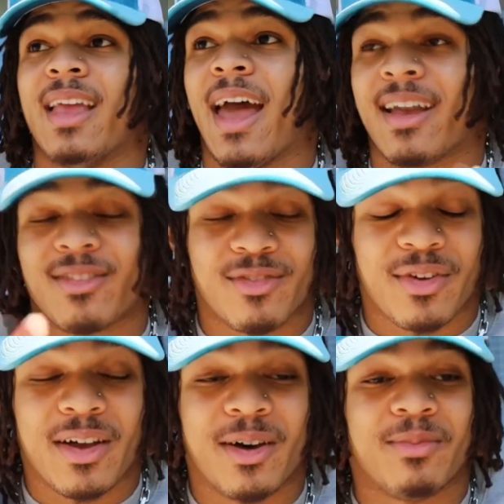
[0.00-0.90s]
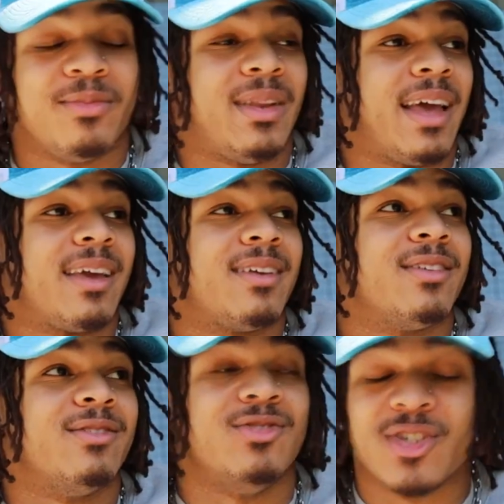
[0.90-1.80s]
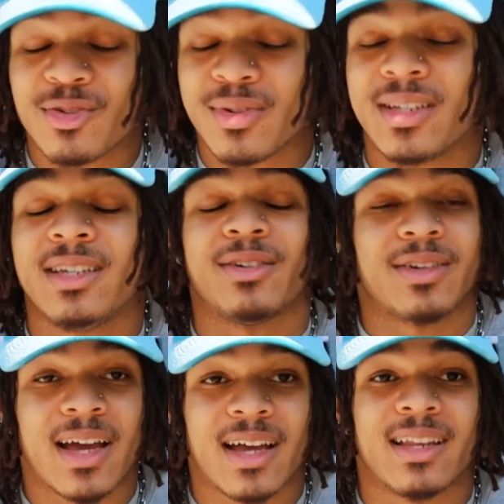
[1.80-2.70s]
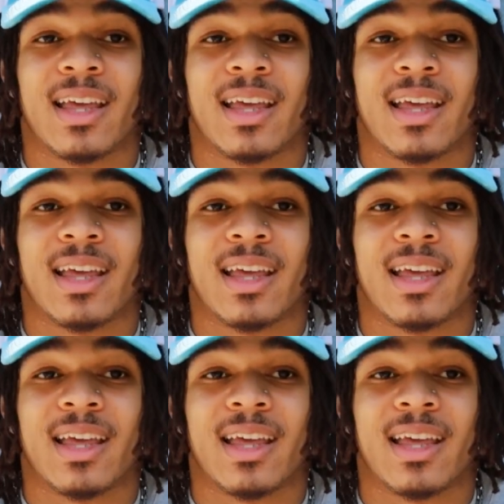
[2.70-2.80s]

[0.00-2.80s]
asking for help, like, genuinely or not.